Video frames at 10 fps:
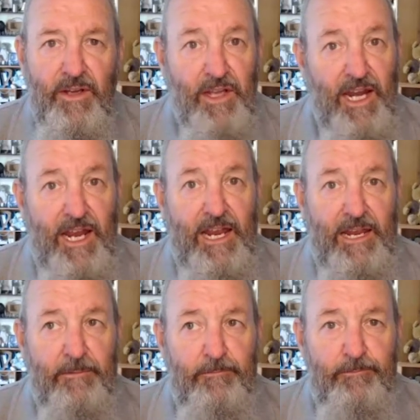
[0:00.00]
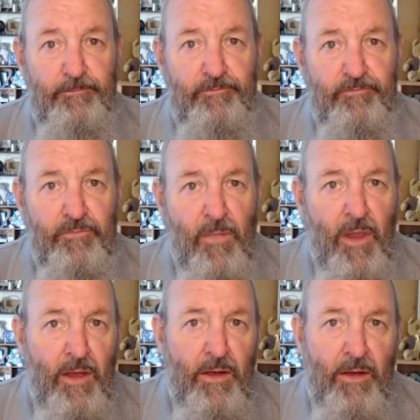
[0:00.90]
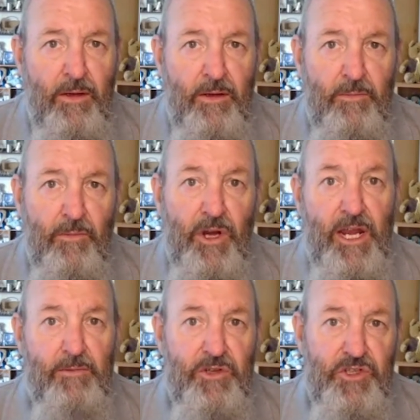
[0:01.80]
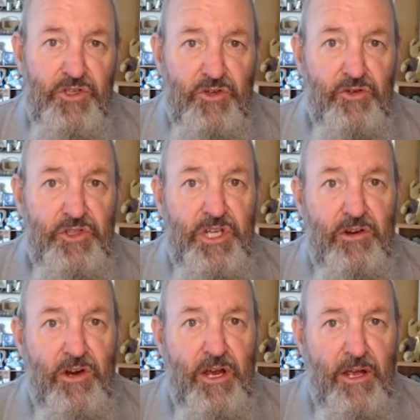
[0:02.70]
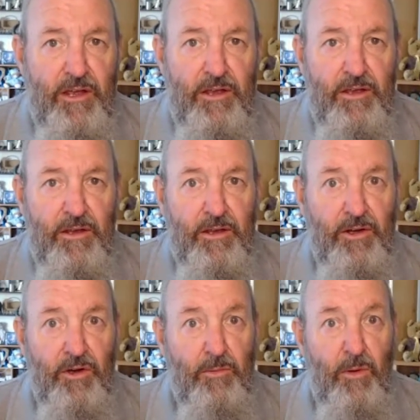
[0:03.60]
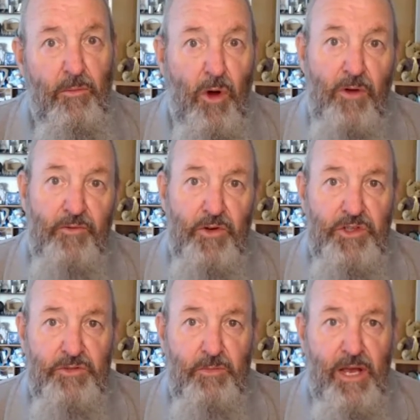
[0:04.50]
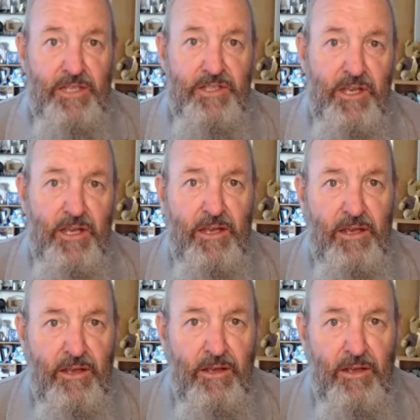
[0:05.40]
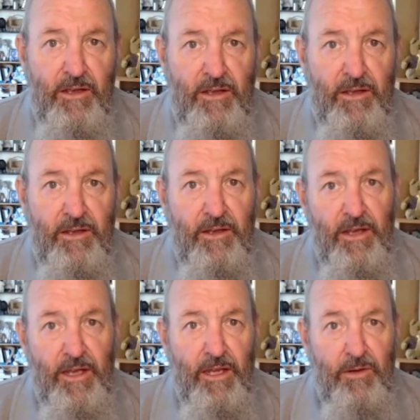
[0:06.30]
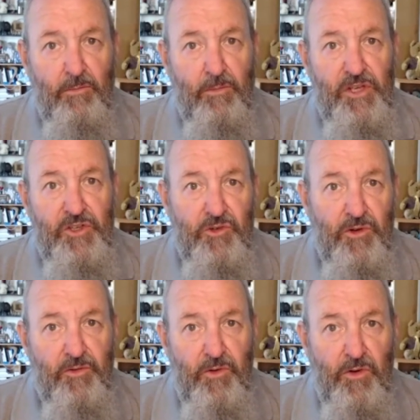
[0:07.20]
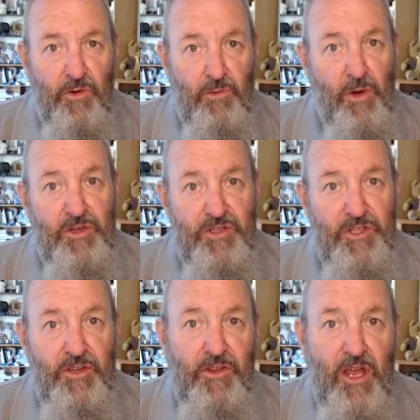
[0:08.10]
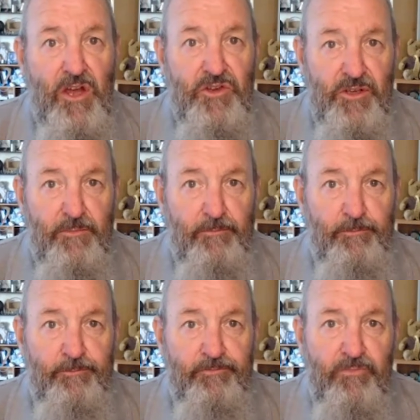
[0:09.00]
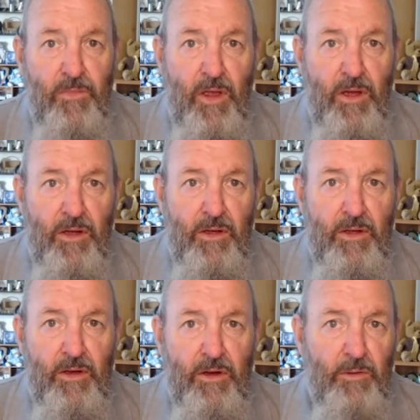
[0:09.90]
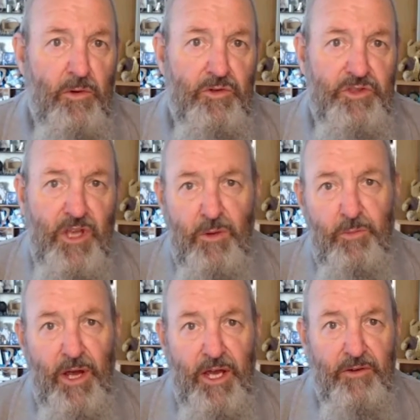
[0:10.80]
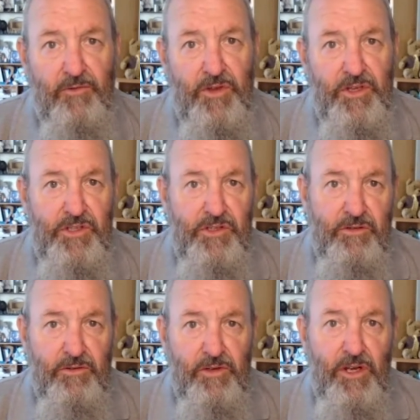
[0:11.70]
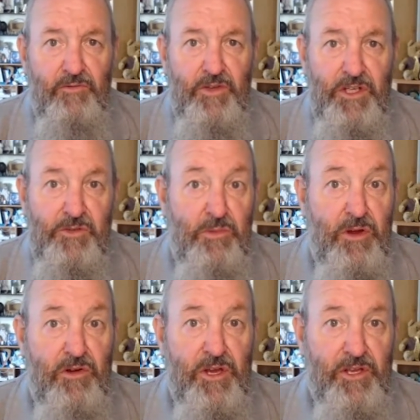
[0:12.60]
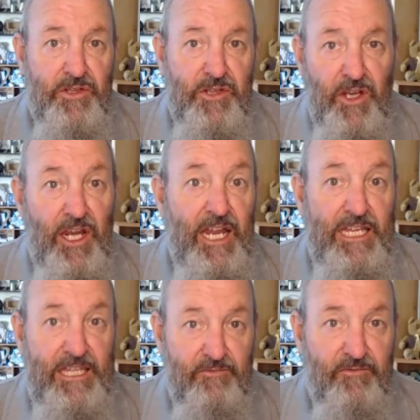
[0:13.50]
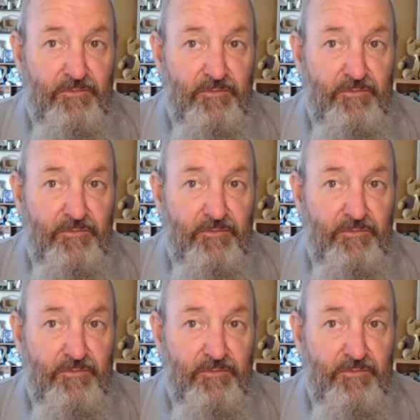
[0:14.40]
G'day. My name is John Shearer and I'm a mindfulness master and mentor for Roses in the Ocean. I'm also part of this lived experience collective.